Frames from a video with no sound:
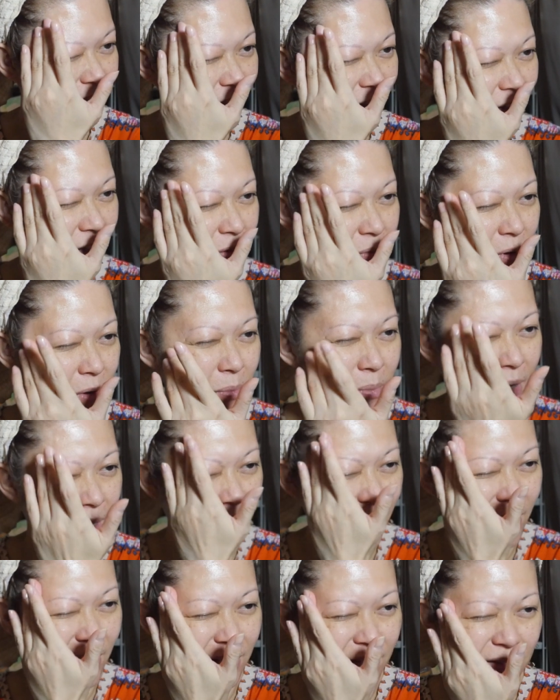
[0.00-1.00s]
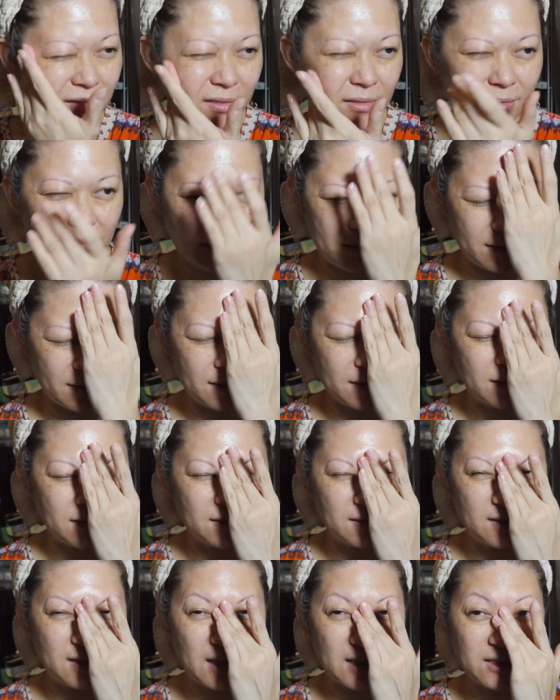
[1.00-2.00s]
So maybe
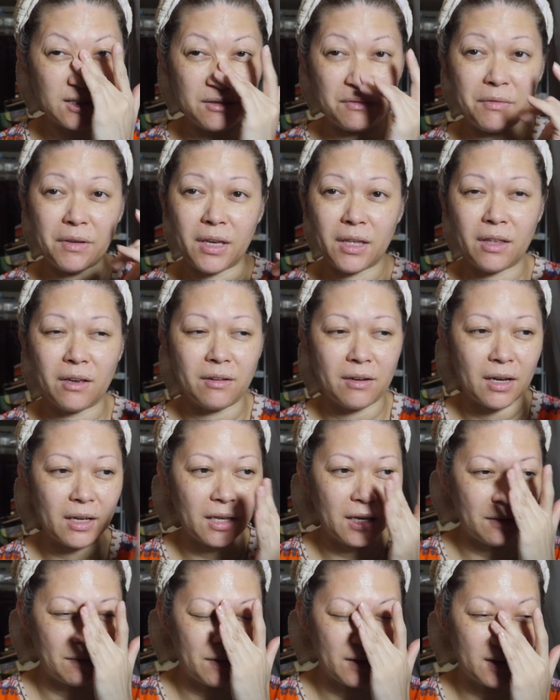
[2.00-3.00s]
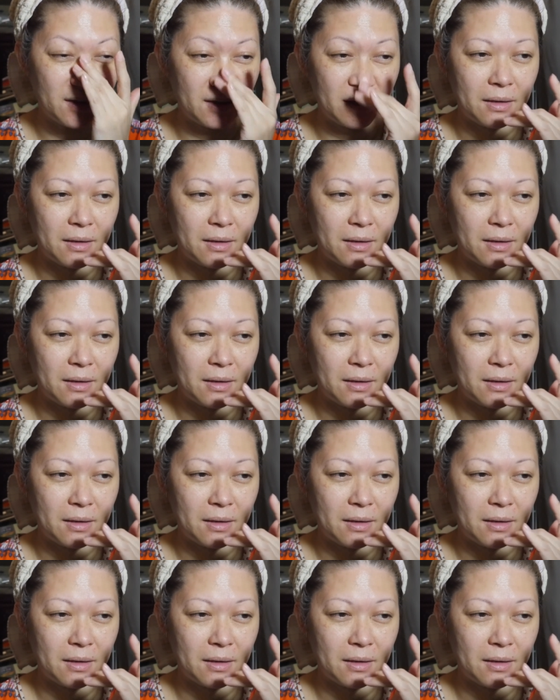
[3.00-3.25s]
next video I give it